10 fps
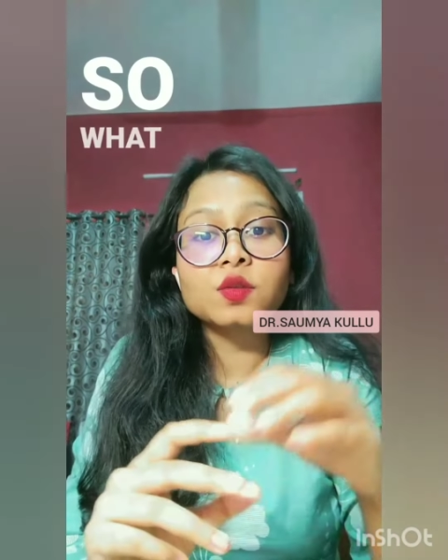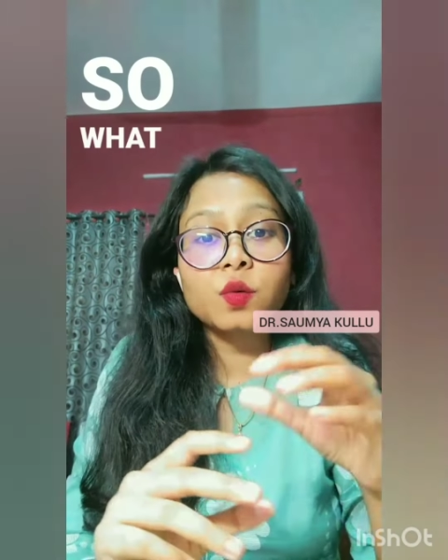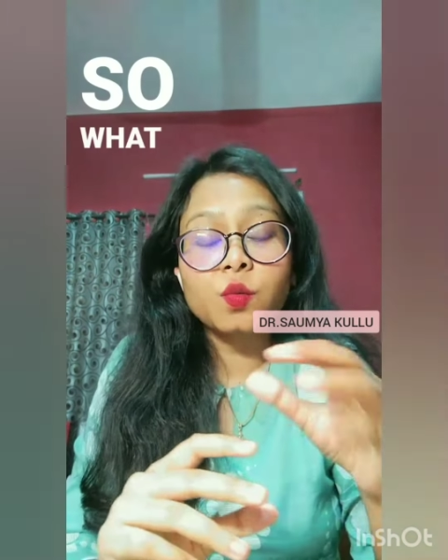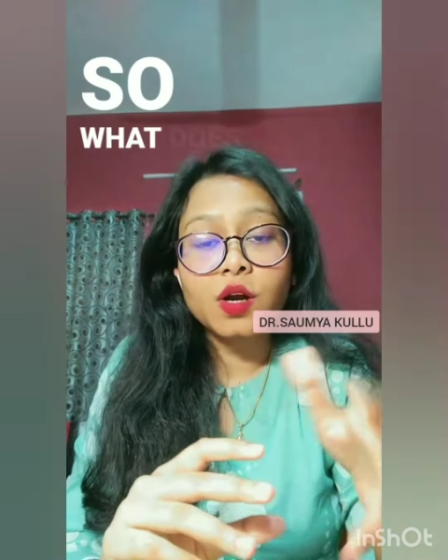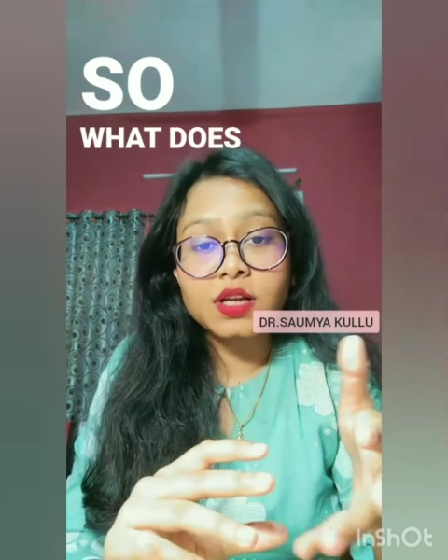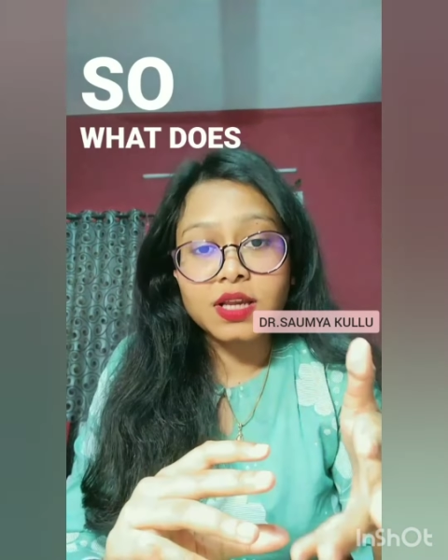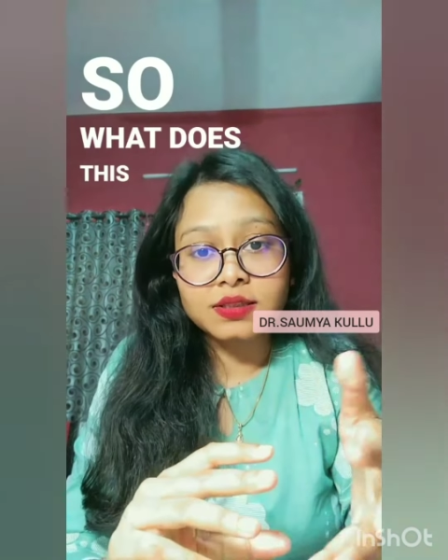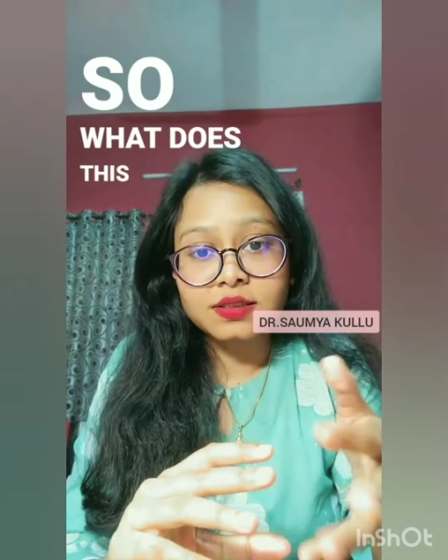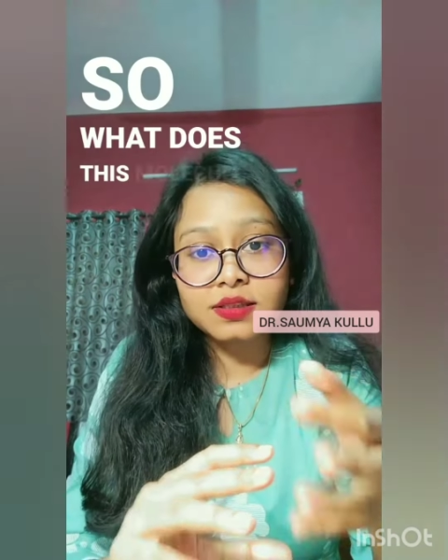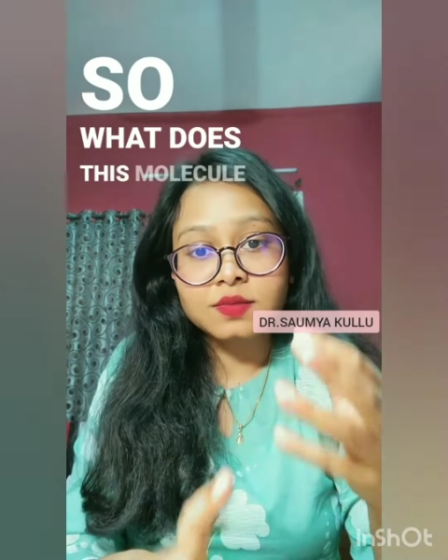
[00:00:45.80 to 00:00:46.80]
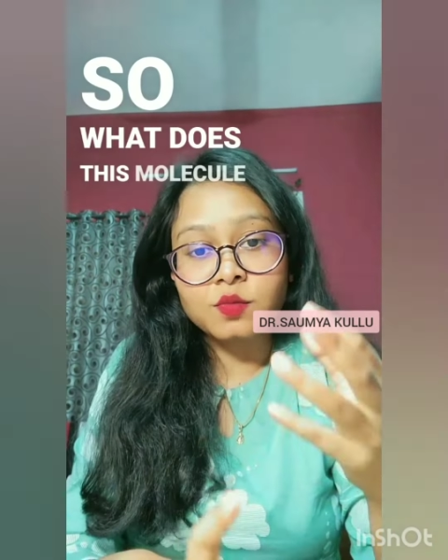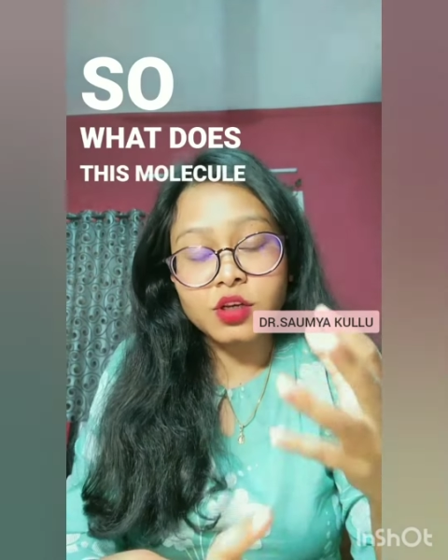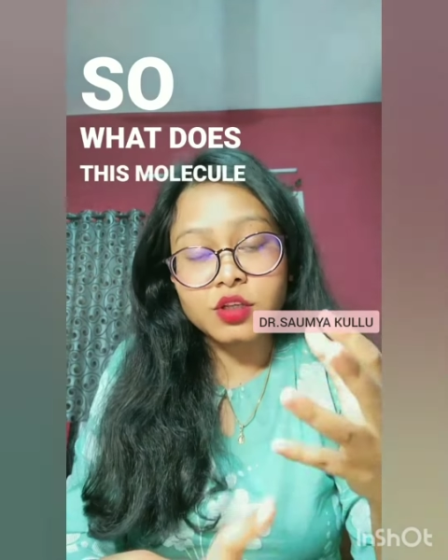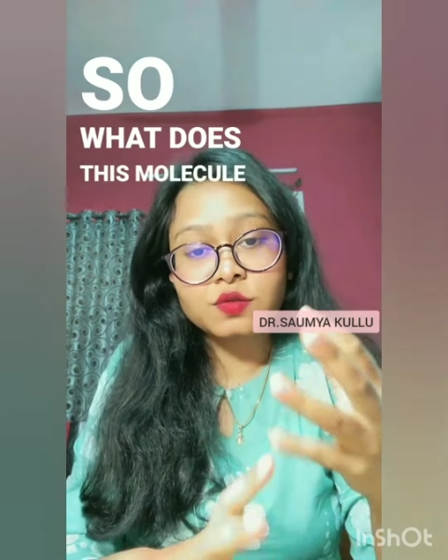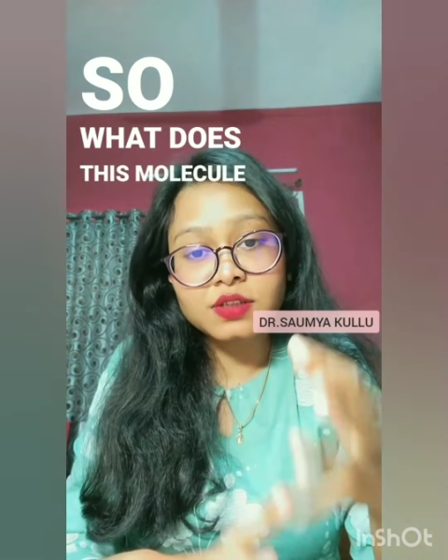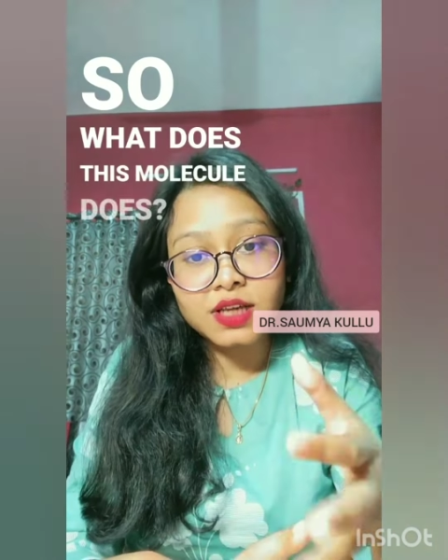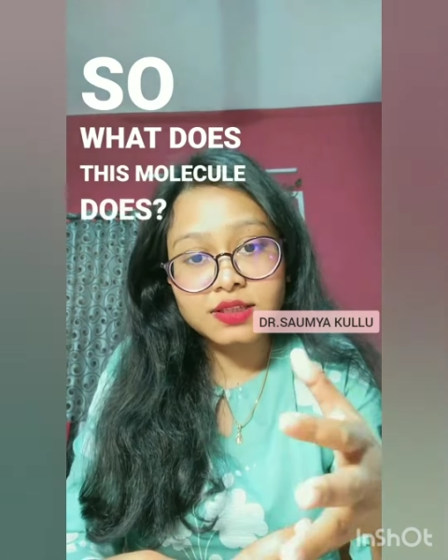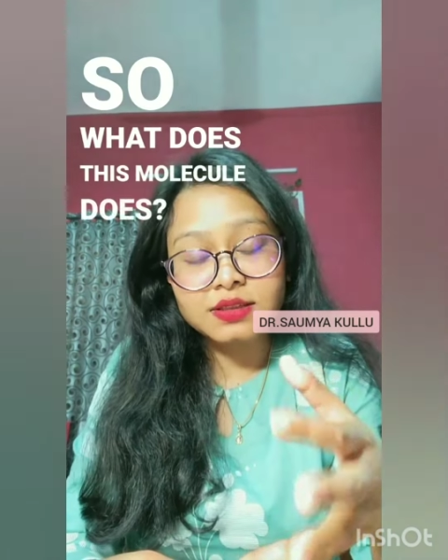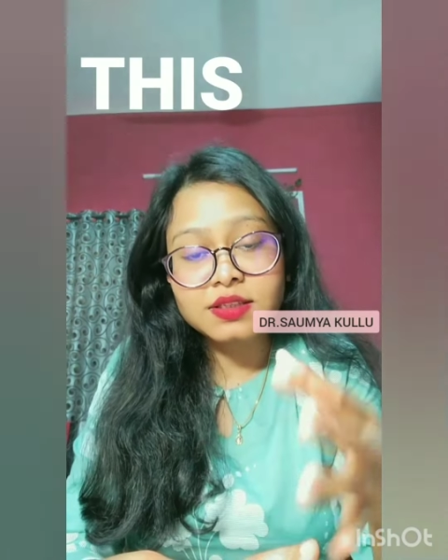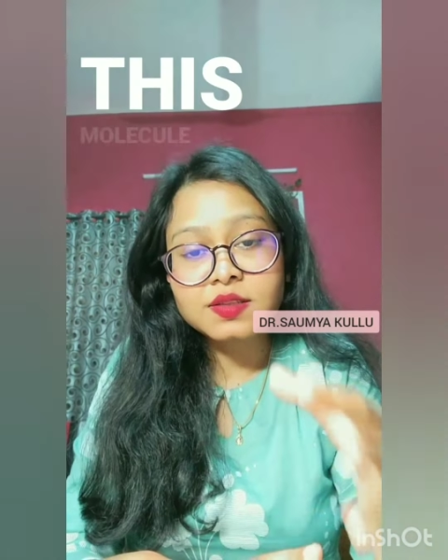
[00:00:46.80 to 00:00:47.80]
So what does this molecule do?
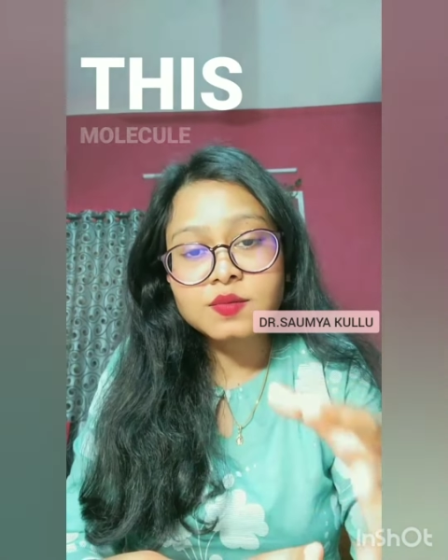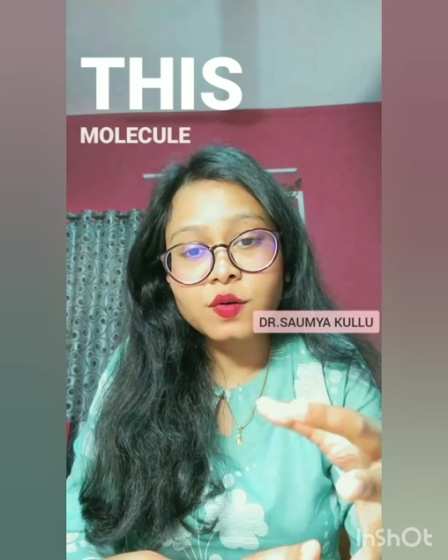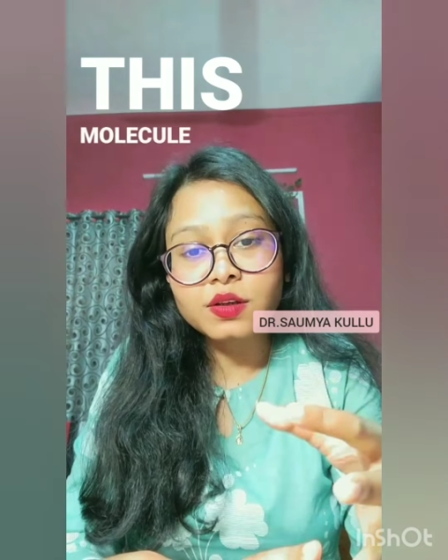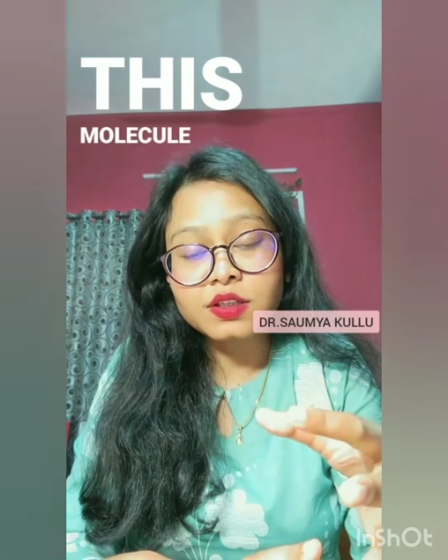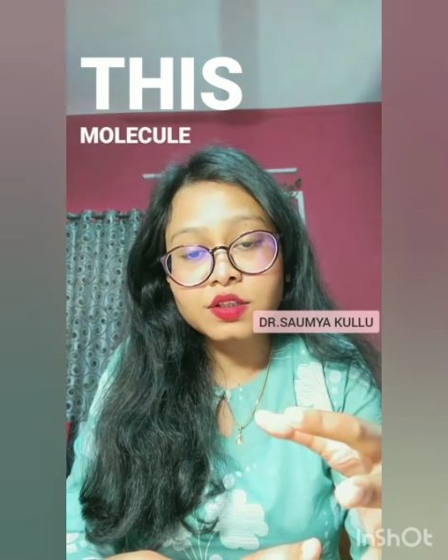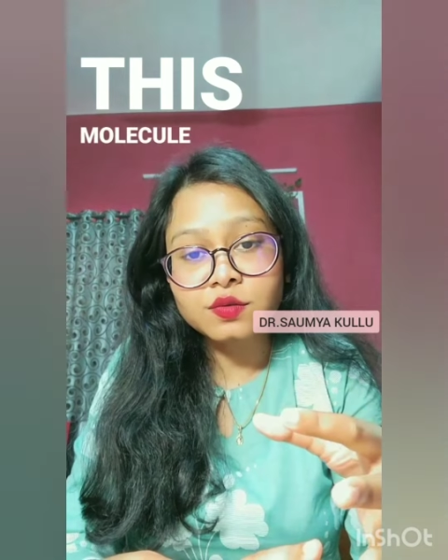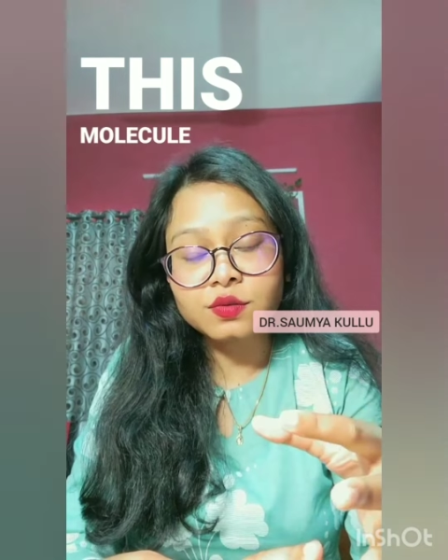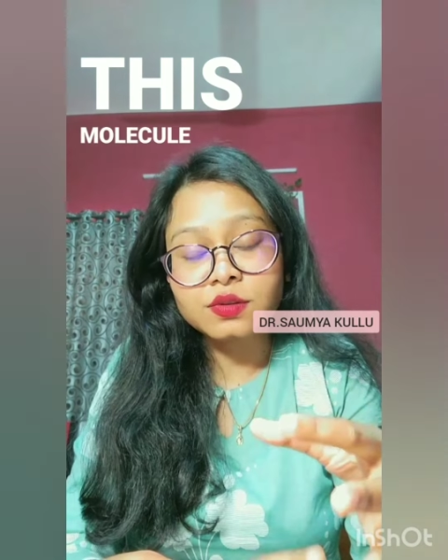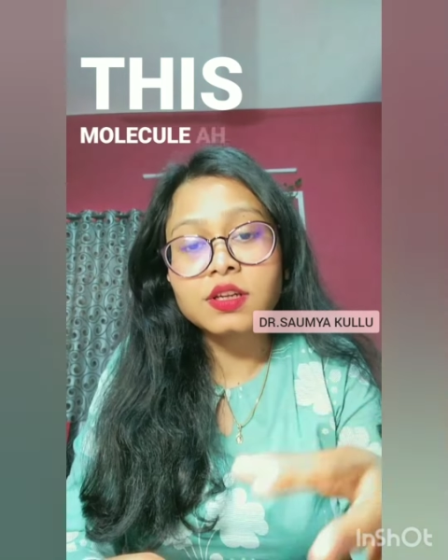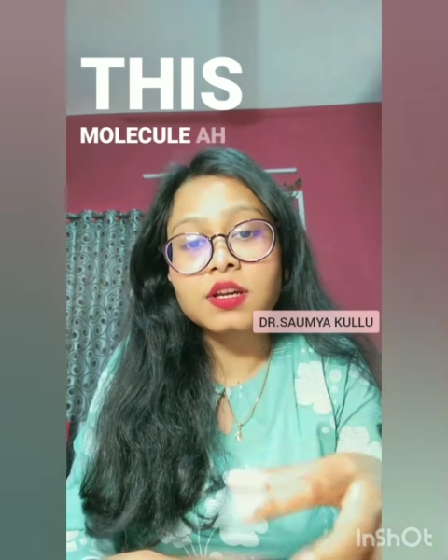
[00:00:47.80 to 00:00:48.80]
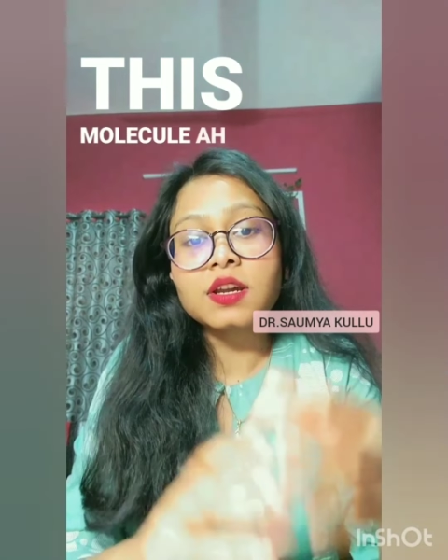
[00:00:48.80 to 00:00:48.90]
This molecule